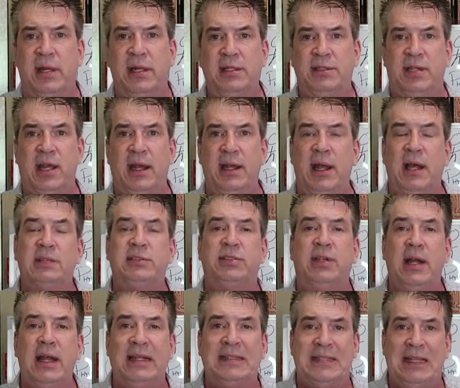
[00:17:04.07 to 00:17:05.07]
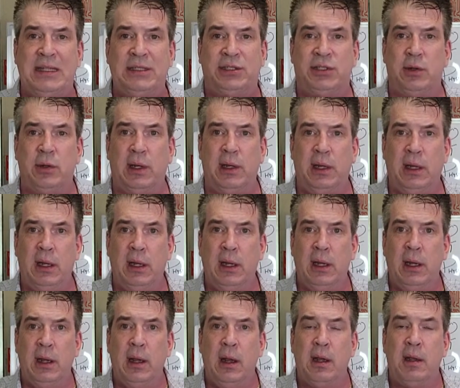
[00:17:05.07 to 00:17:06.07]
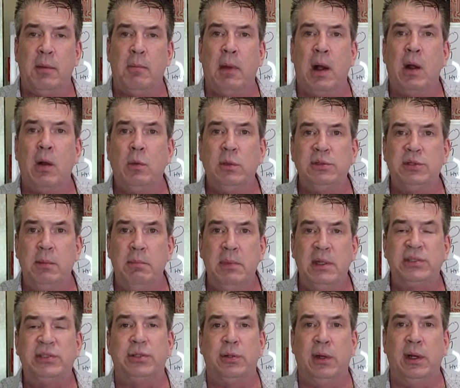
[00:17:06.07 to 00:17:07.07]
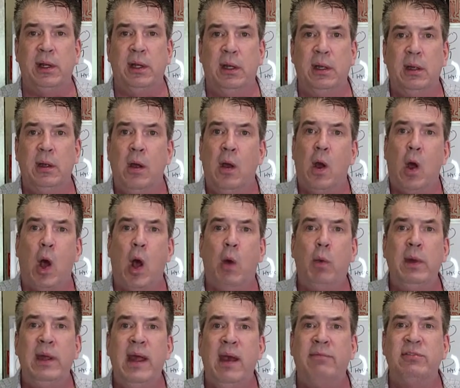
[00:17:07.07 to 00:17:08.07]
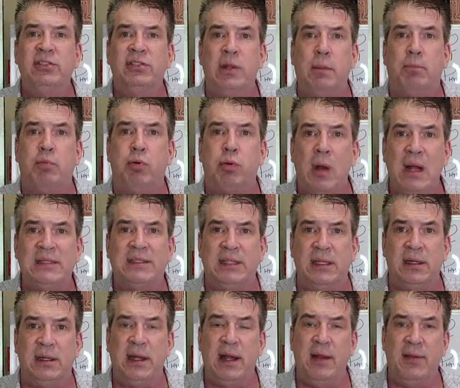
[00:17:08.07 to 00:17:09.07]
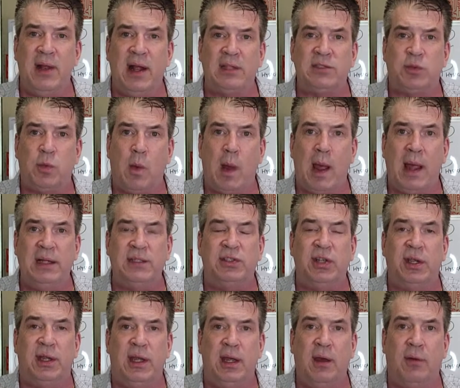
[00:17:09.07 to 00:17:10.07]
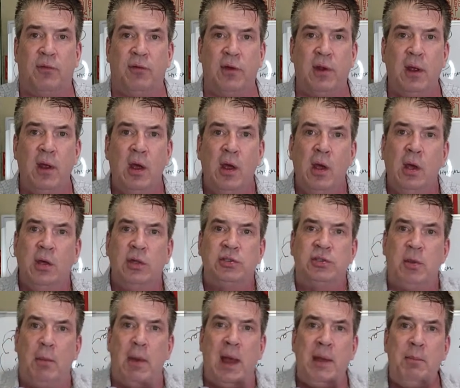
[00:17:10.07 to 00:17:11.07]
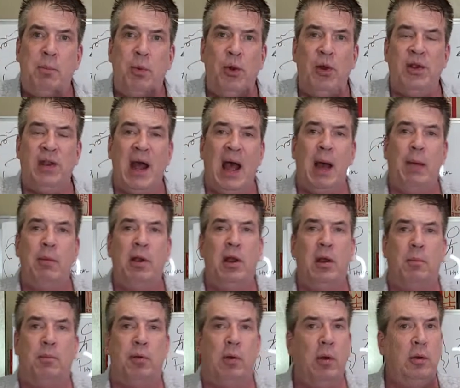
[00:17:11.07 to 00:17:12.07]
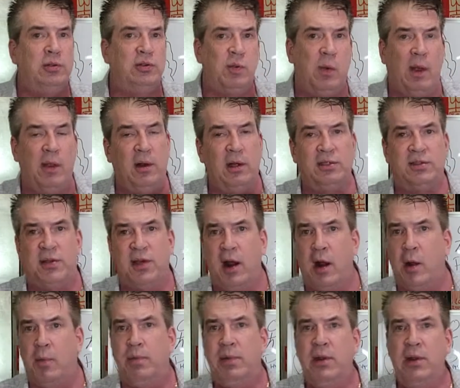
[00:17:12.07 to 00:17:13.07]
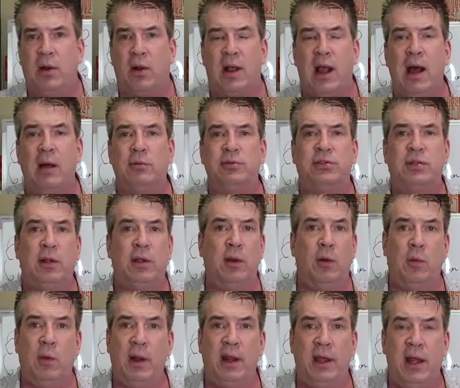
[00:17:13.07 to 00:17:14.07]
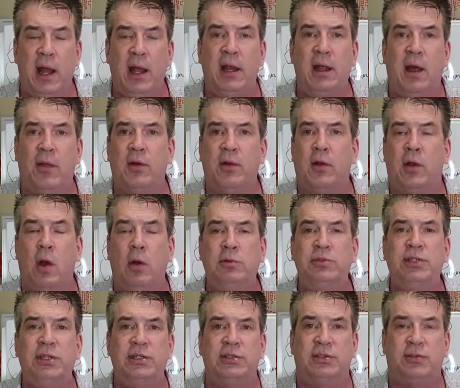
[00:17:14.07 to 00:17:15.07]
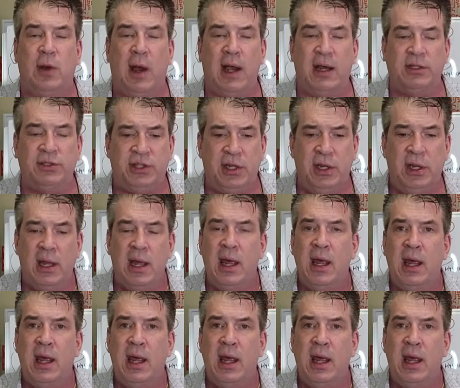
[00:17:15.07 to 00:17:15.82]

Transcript: He said, Yesterday is history, tomorrow is a mystery. All we have is the present, and that's why it's a gift. So, my predominant approach, whether it's therapy or counseling or really any other coaching strategy,